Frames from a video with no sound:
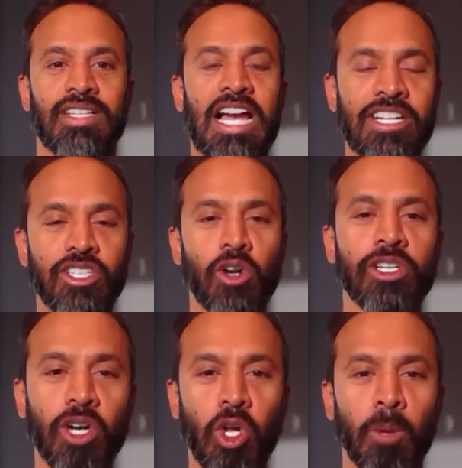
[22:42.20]
I know
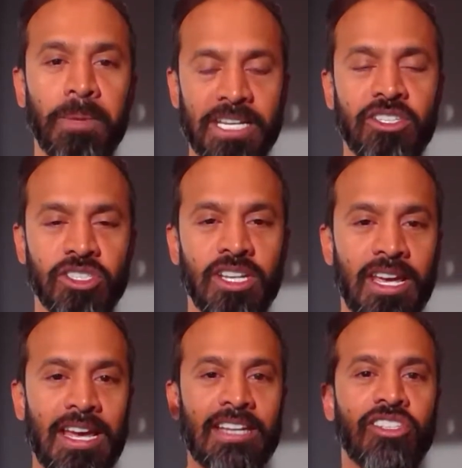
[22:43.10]
your whole pitch
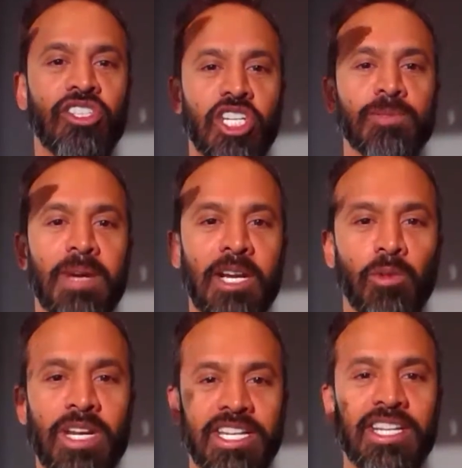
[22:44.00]
just by
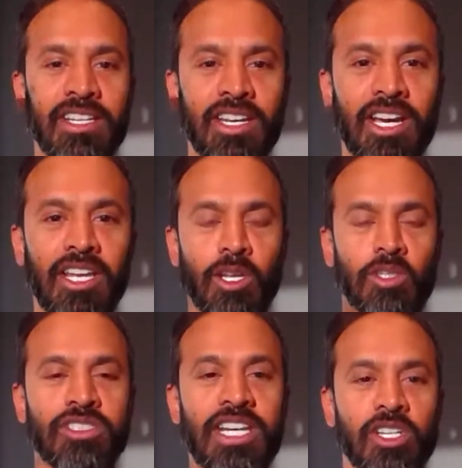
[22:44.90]
reading those
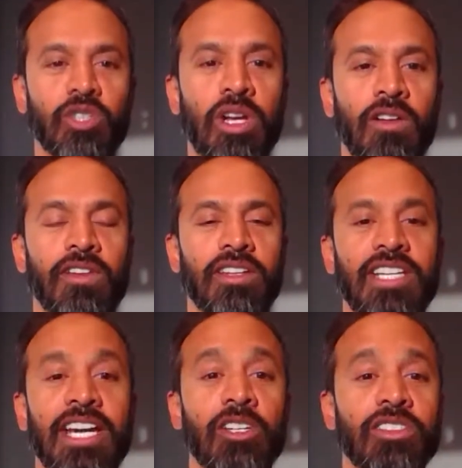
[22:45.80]
10 or 12
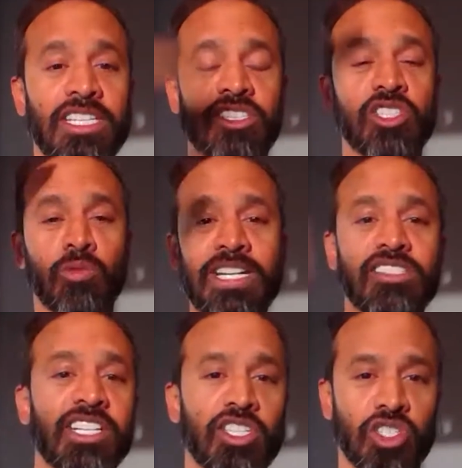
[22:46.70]
titles. It just reads
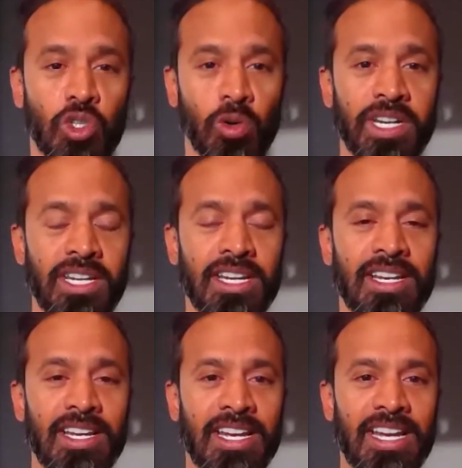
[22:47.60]
like a story.
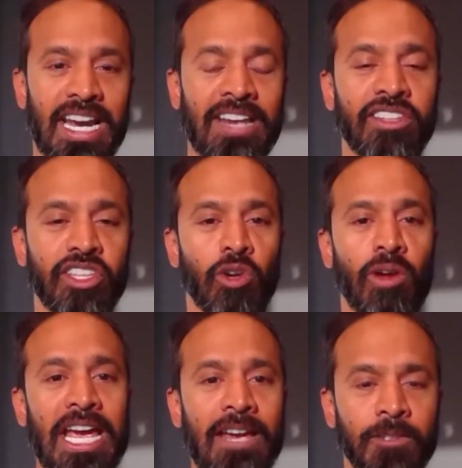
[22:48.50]
And then the
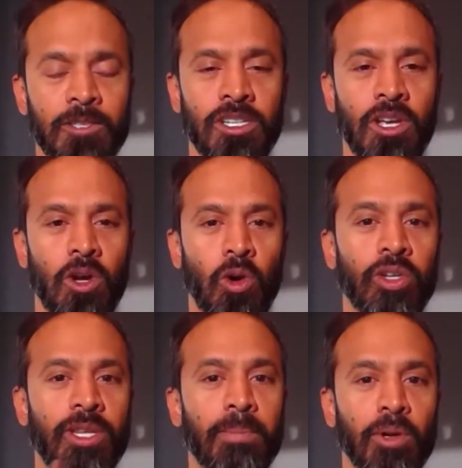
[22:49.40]
graphs or
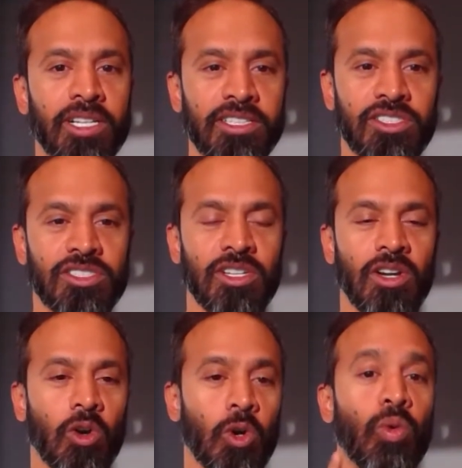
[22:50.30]
the bullets
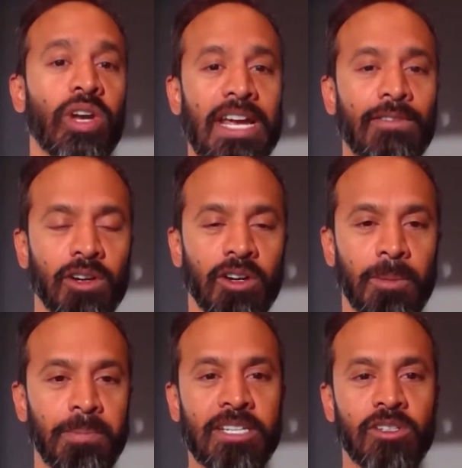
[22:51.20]
or whatever, or the
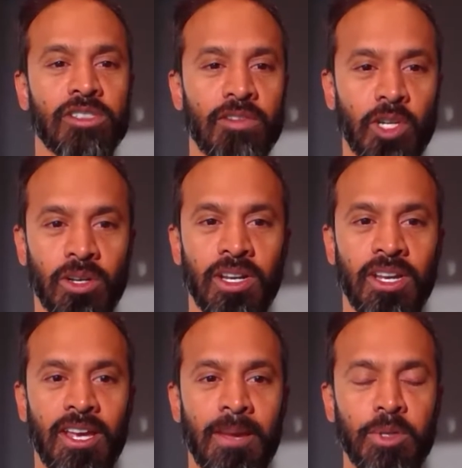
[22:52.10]
pictures of your
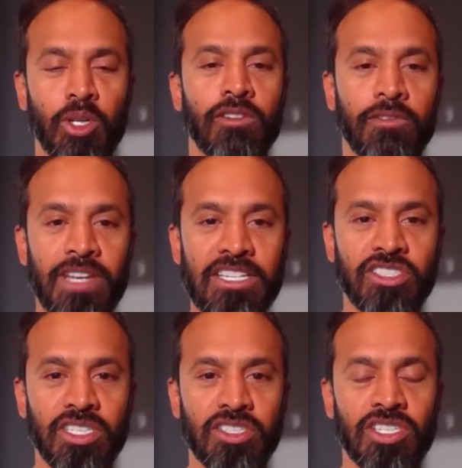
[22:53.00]
beautiful
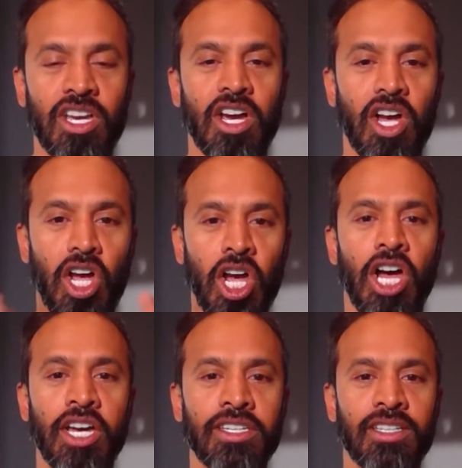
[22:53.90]
faces
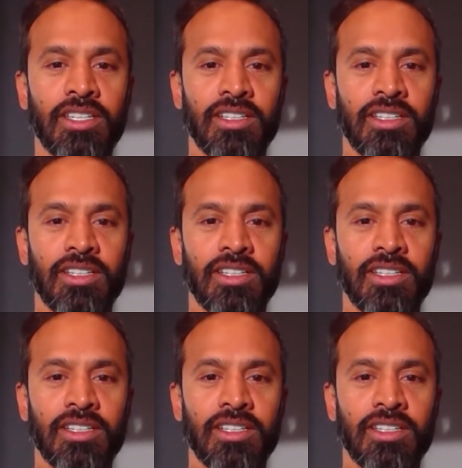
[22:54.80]
on